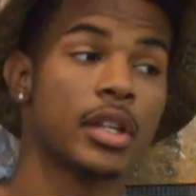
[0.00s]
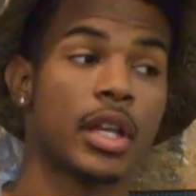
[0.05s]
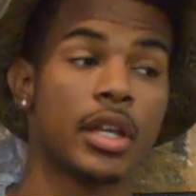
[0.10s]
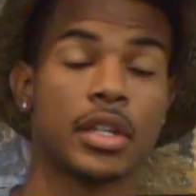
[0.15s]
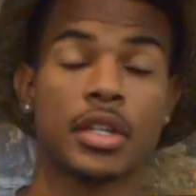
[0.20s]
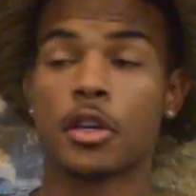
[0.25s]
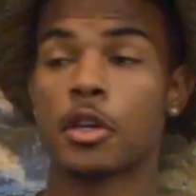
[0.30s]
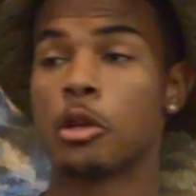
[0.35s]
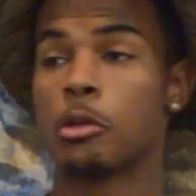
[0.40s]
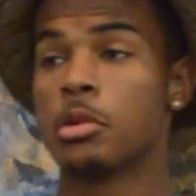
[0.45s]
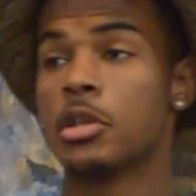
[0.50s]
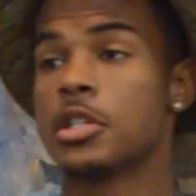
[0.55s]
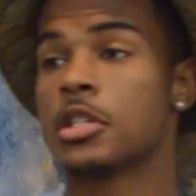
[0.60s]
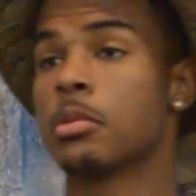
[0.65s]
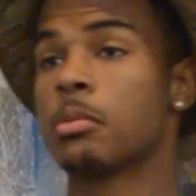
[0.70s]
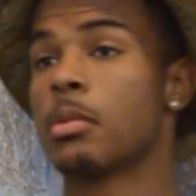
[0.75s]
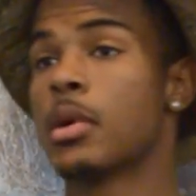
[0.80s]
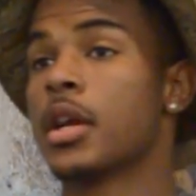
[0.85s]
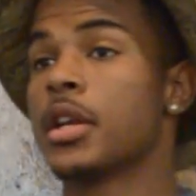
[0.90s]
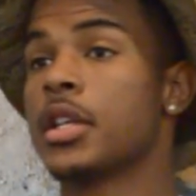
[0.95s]
Like there could be
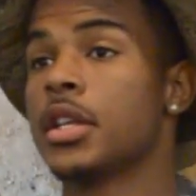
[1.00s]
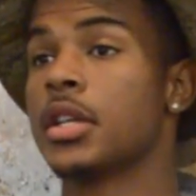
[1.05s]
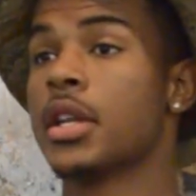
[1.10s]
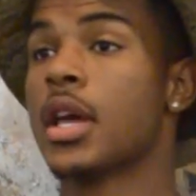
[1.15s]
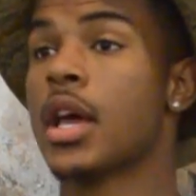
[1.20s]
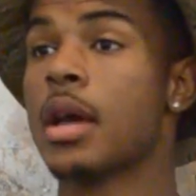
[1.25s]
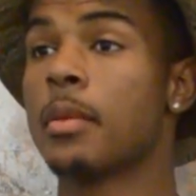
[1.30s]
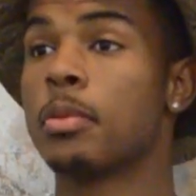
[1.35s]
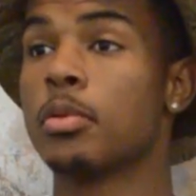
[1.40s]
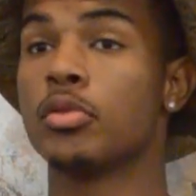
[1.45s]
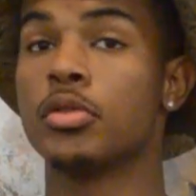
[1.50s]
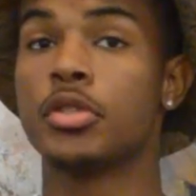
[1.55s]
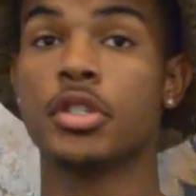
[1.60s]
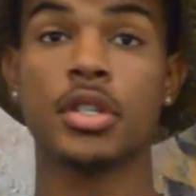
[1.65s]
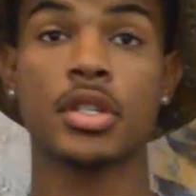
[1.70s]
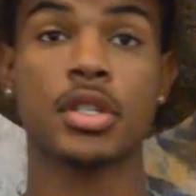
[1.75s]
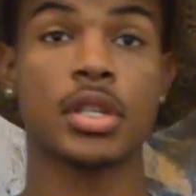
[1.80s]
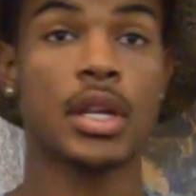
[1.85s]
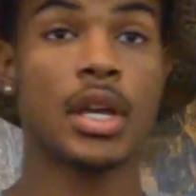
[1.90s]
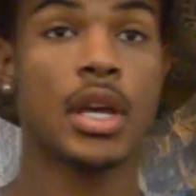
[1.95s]
somebody in the app who
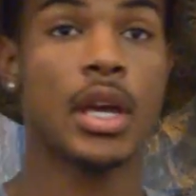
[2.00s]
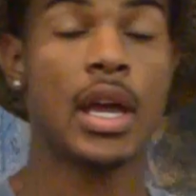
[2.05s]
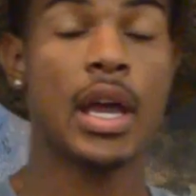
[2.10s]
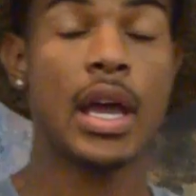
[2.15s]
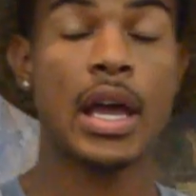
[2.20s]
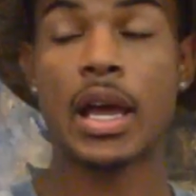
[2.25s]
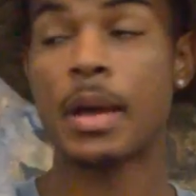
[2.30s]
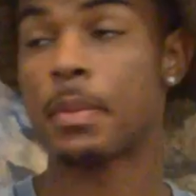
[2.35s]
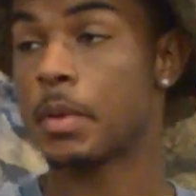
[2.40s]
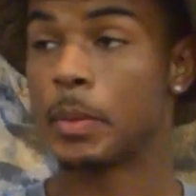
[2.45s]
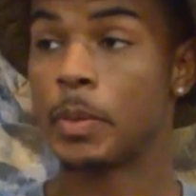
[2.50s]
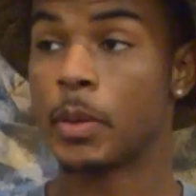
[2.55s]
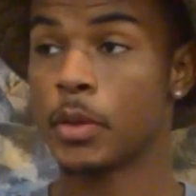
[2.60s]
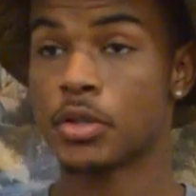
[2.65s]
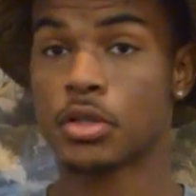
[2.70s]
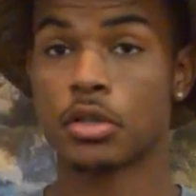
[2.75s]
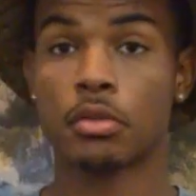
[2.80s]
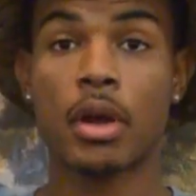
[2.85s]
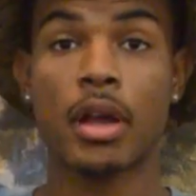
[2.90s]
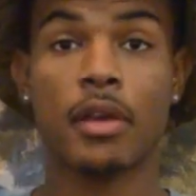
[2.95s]
just happened to post
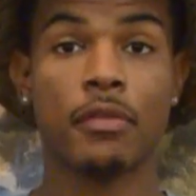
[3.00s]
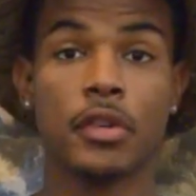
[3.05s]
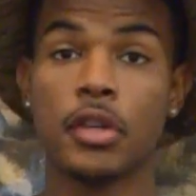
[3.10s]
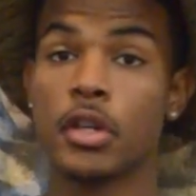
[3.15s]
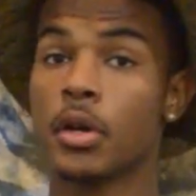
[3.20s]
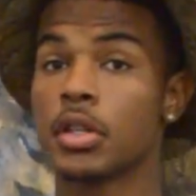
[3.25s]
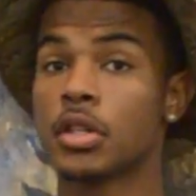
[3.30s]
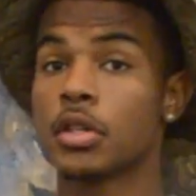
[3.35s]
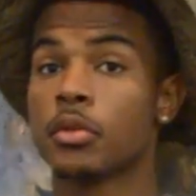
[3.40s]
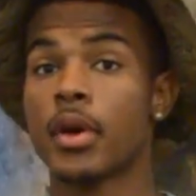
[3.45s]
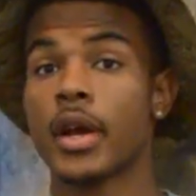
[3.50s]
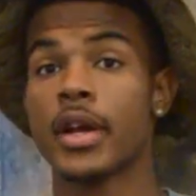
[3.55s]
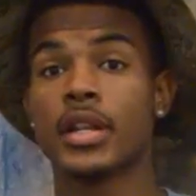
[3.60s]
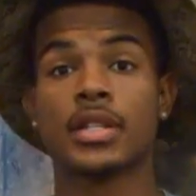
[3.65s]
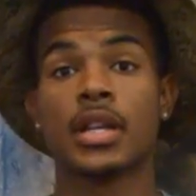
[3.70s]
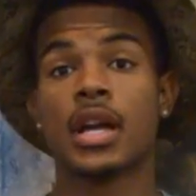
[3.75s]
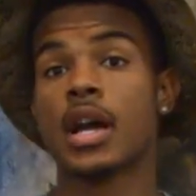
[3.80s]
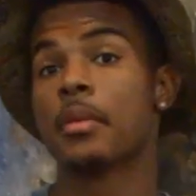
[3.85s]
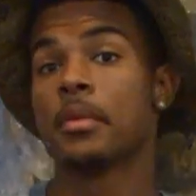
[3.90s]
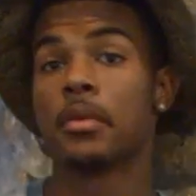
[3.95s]
the right video at the right
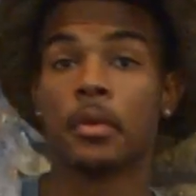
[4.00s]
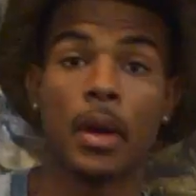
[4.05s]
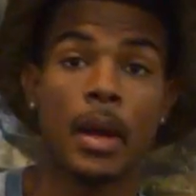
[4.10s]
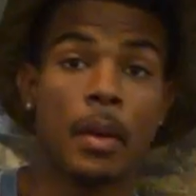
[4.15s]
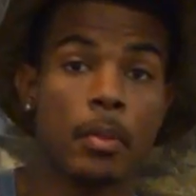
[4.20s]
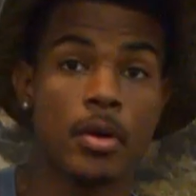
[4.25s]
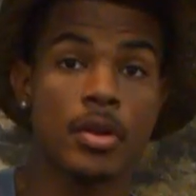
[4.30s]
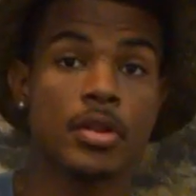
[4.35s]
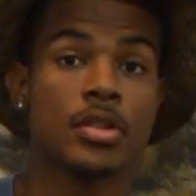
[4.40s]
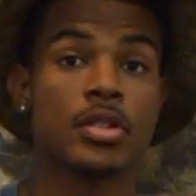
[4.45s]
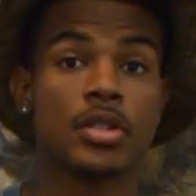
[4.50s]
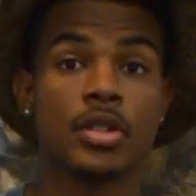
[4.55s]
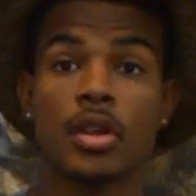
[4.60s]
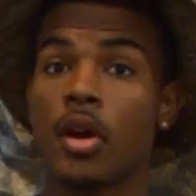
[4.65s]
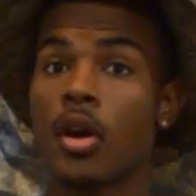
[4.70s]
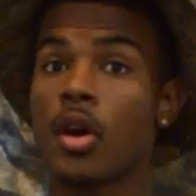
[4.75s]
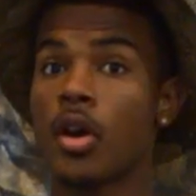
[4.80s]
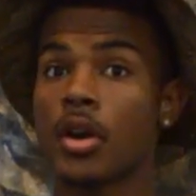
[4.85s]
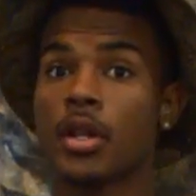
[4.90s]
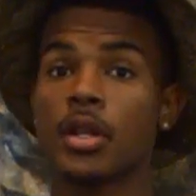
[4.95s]
time and the right person
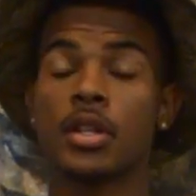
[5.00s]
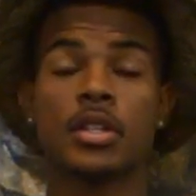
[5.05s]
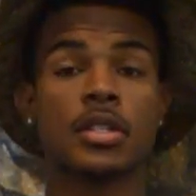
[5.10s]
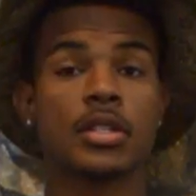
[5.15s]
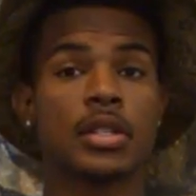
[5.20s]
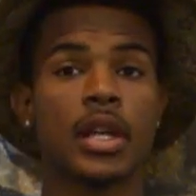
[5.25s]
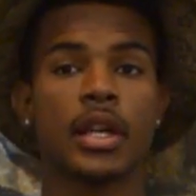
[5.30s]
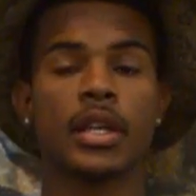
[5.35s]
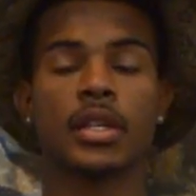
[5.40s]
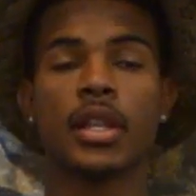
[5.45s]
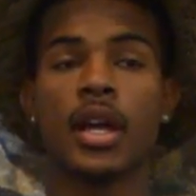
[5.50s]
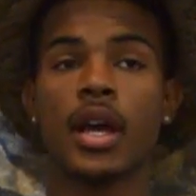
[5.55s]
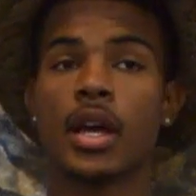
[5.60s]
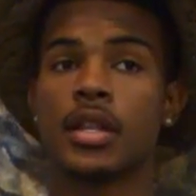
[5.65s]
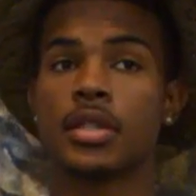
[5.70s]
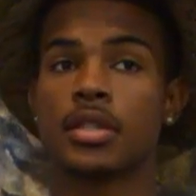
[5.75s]
saw it, and it's like that.